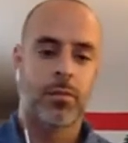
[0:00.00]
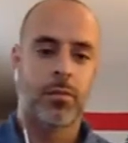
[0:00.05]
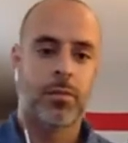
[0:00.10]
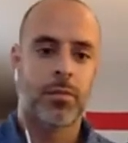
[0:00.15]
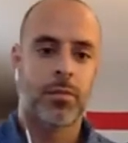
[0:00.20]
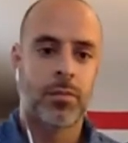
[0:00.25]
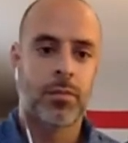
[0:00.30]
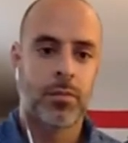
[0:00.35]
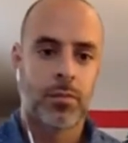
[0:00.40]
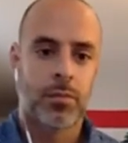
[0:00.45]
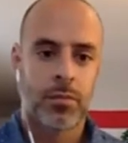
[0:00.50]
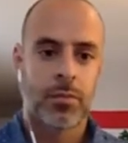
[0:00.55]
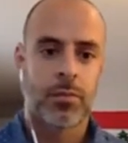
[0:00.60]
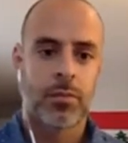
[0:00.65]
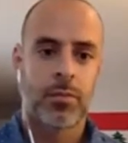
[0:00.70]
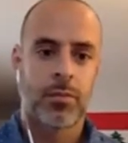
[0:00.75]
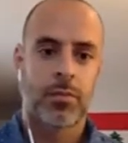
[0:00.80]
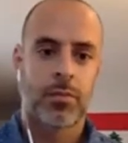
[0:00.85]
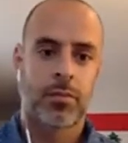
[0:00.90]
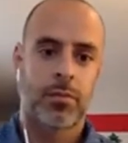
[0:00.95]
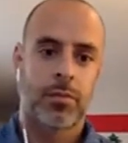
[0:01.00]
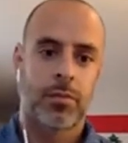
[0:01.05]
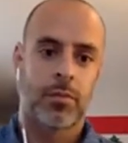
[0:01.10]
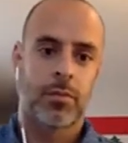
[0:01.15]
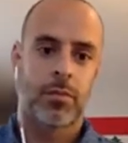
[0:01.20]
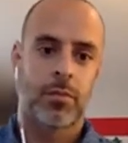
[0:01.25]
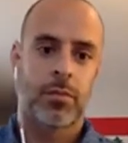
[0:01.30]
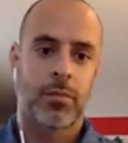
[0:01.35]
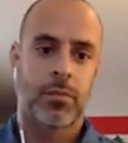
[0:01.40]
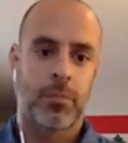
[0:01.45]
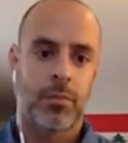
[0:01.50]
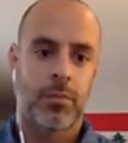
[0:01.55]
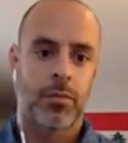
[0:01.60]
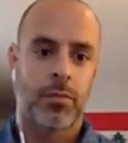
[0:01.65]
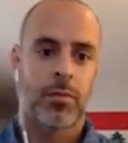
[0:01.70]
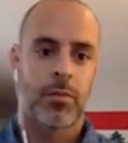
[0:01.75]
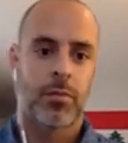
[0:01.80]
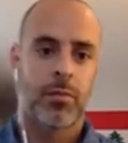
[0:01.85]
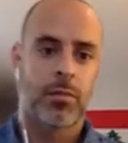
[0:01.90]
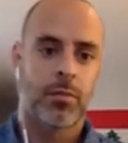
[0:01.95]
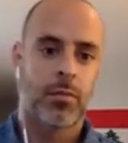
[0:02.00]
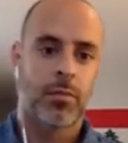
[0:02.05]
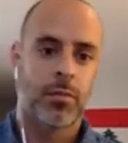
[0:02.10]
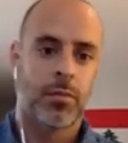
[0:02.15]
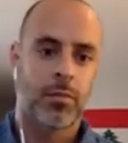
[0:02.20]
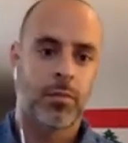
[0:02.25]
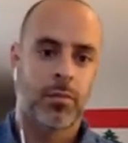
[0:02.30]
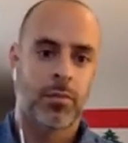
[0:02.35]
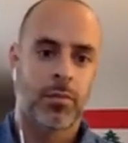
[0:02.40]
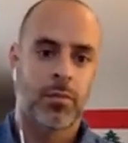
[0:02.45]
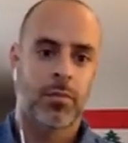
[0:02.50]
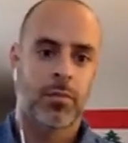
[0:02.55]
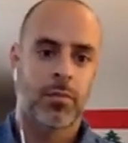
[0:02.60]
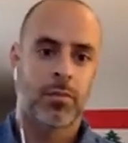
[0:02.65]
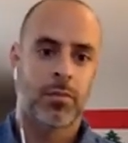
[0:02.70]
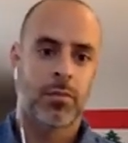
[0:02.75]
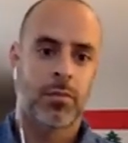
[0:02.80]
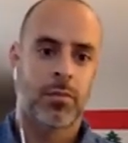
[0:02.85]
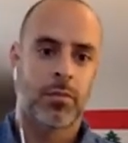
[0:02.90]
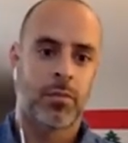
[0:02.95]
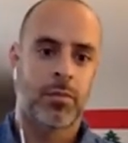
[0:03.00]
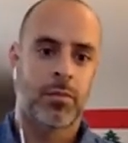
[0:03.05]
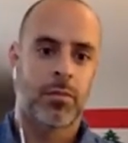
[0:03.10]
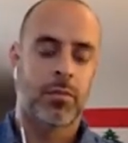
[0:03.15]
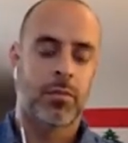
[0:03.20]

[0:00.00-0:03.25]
[no speech]